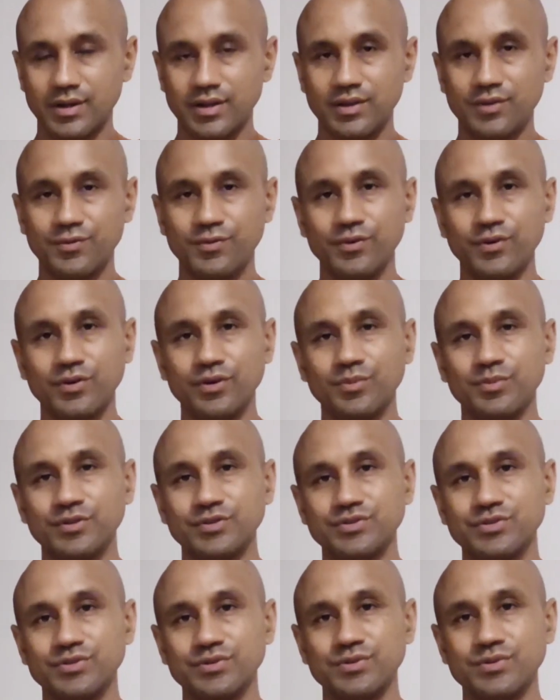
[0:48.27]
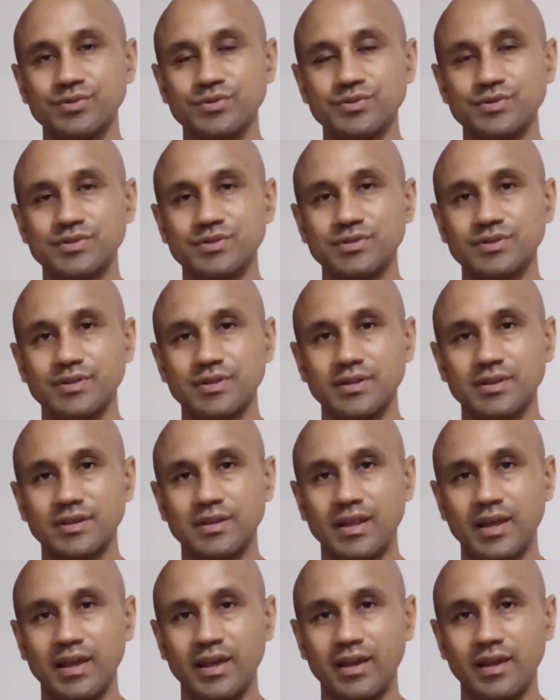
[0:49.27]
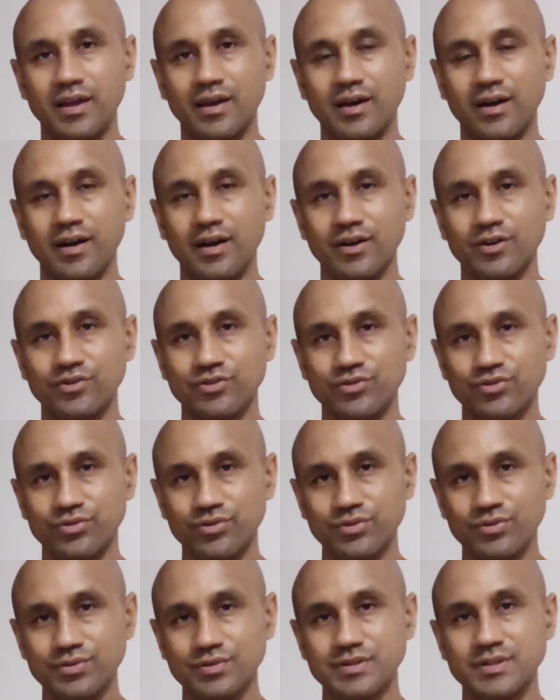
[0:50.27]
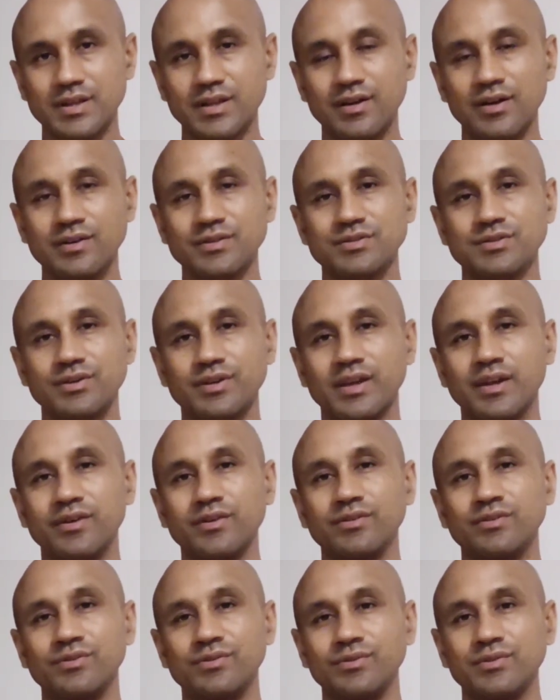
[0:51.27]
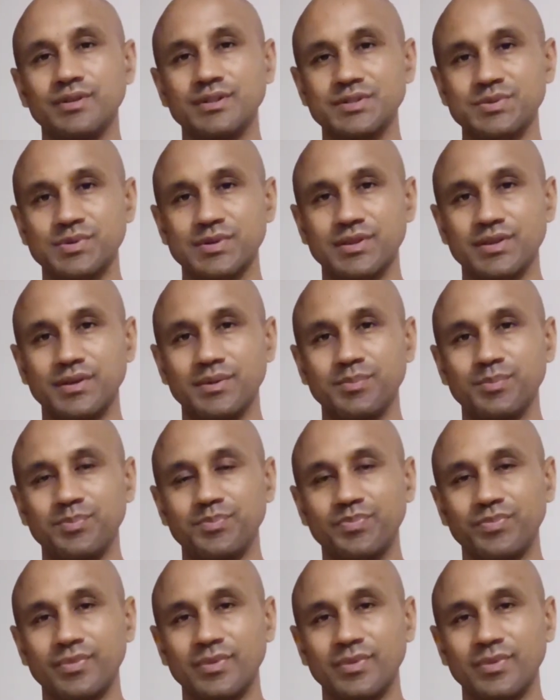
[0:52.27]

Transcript: the Four Noble Truths, they are truths that also carry duties with them.